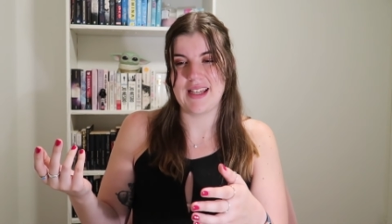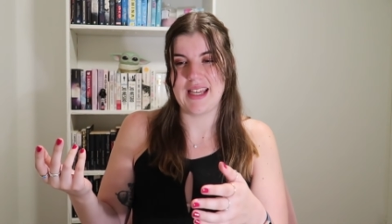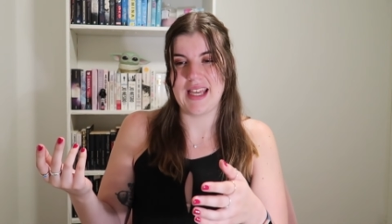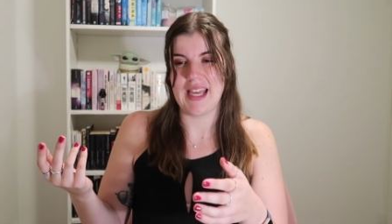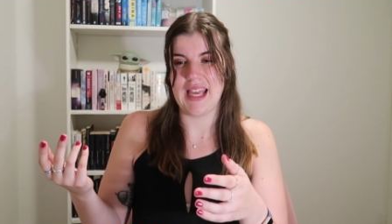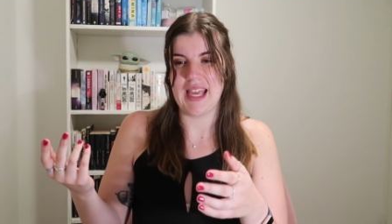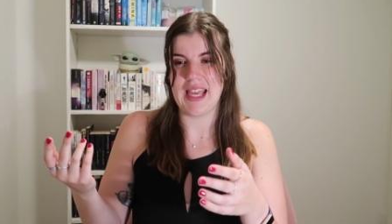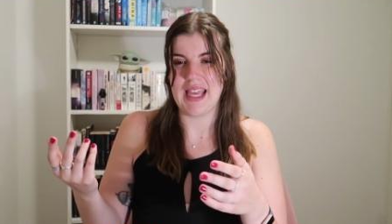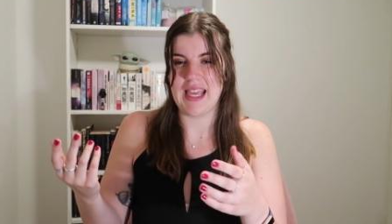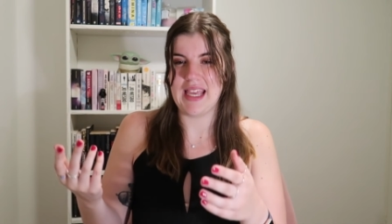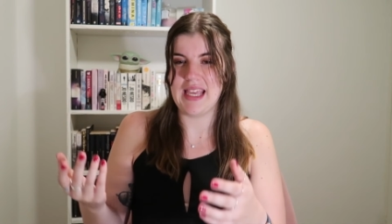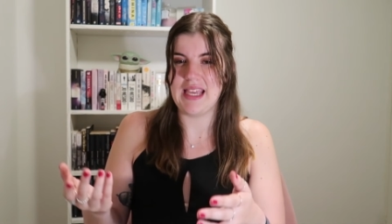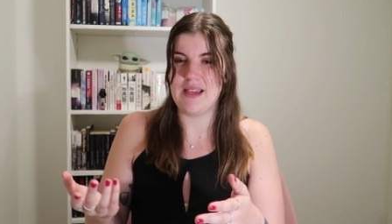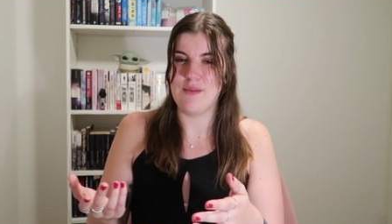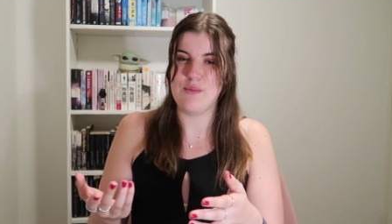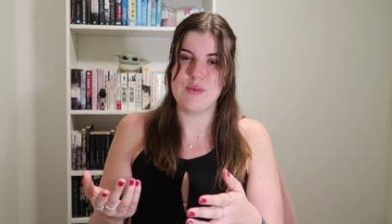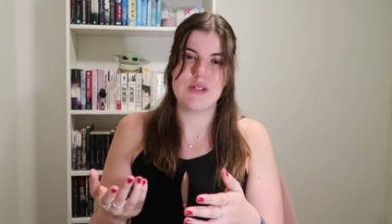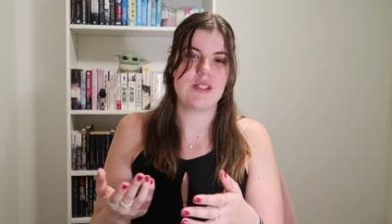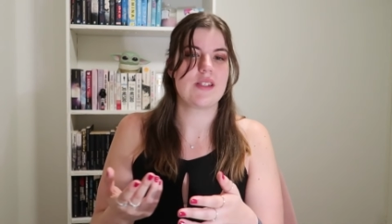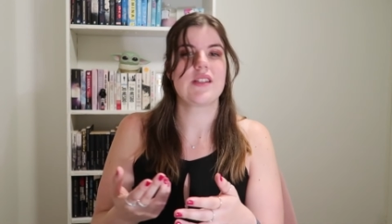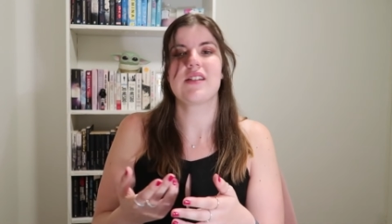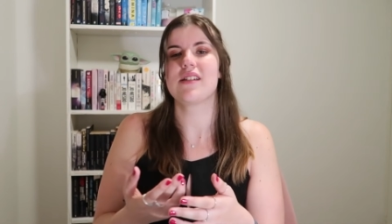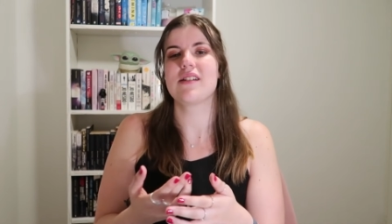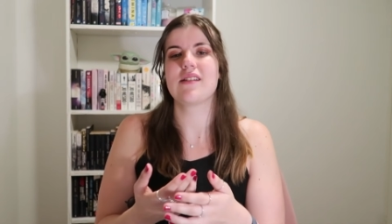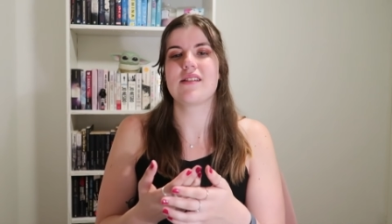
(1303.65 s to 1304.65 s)
he
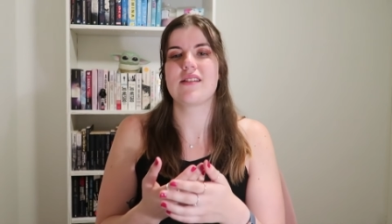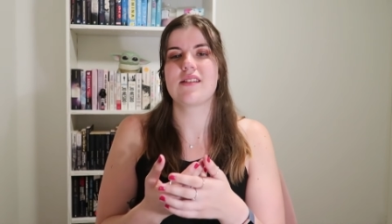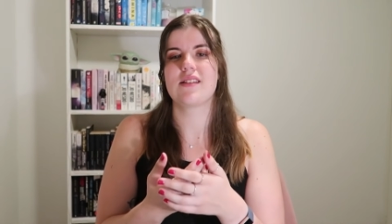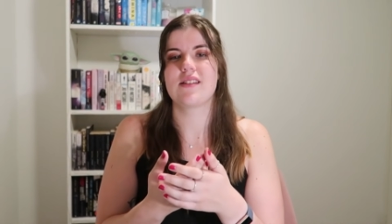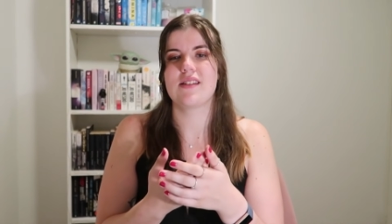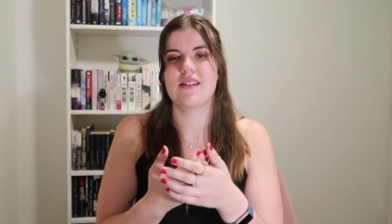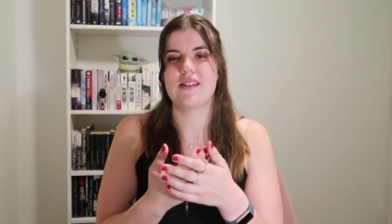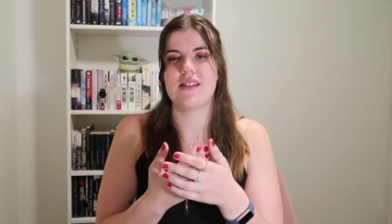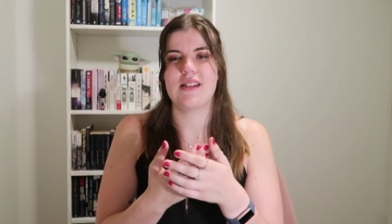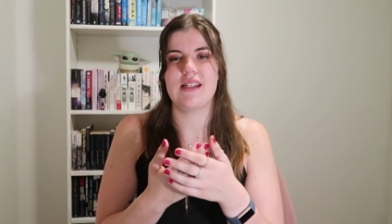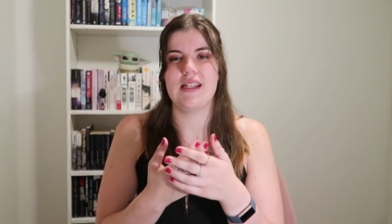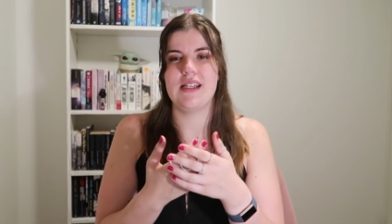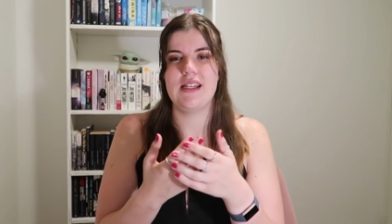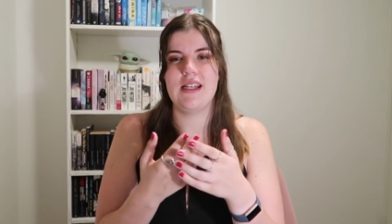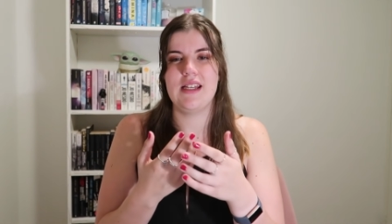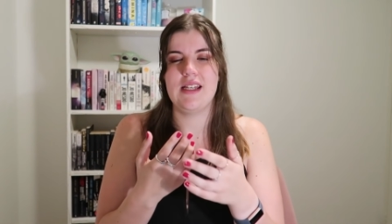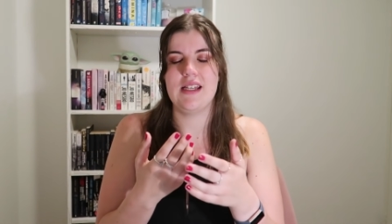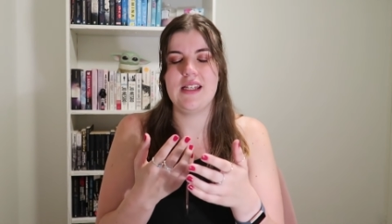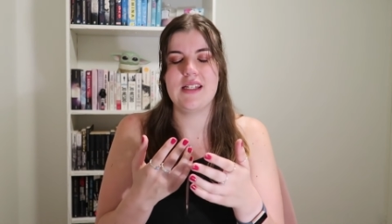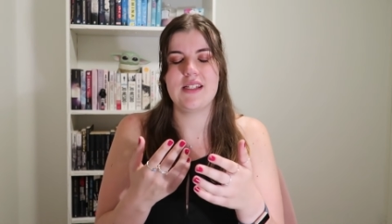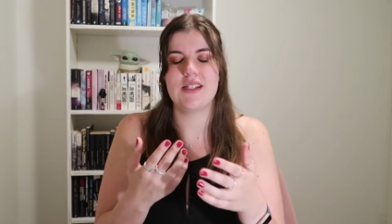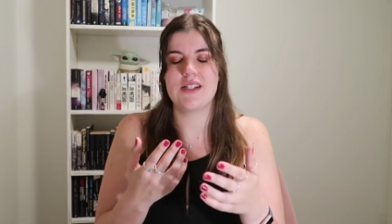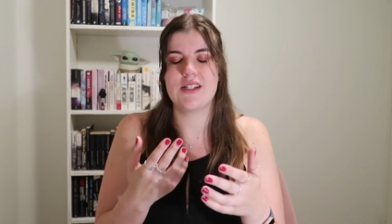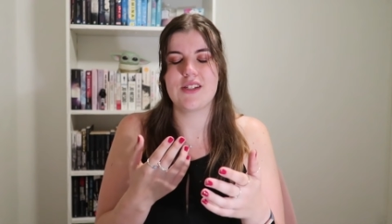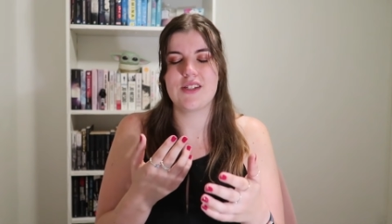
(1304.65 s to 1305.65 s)
was just, it,
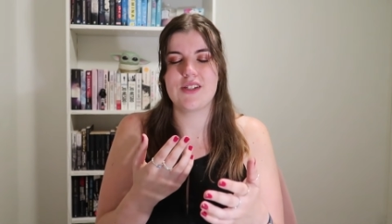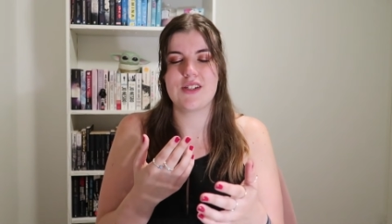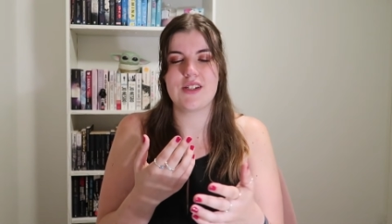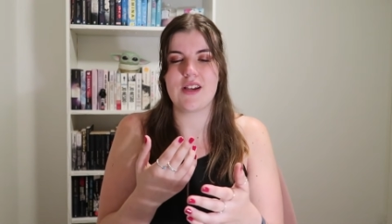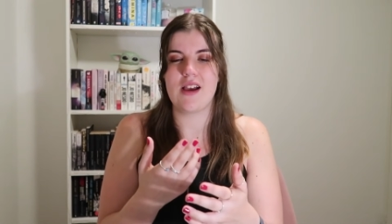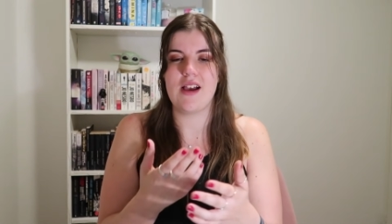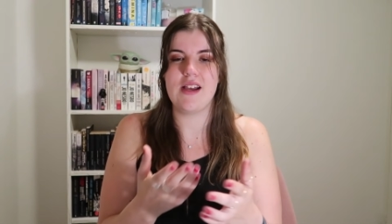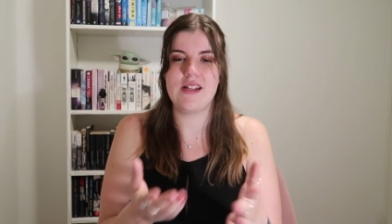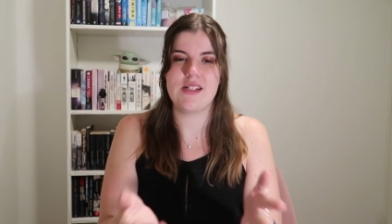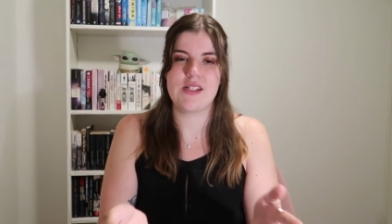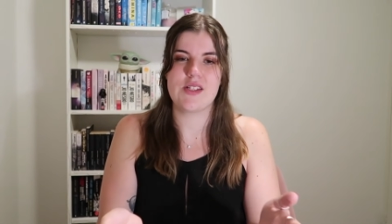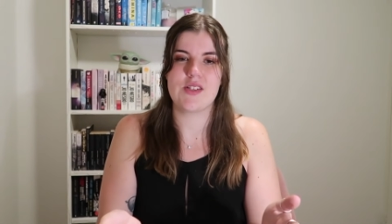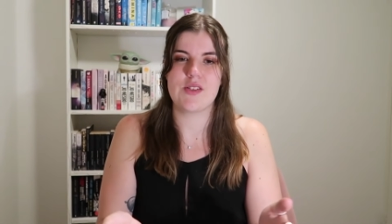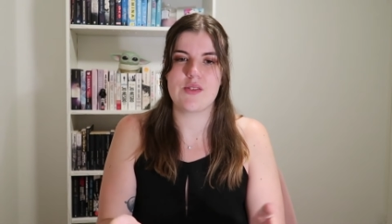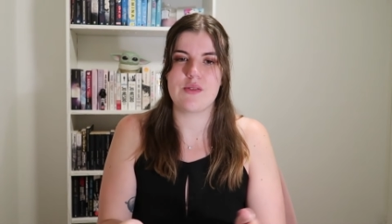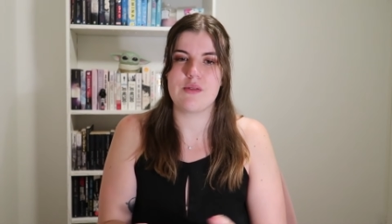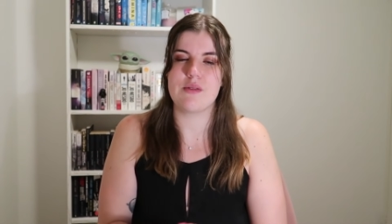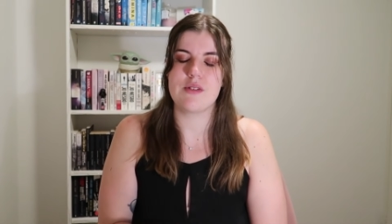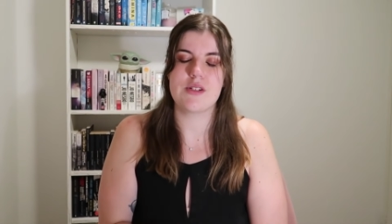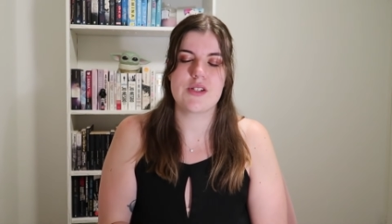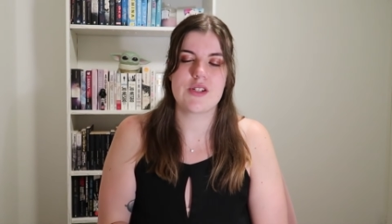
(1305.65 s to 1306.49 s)
it just shines through.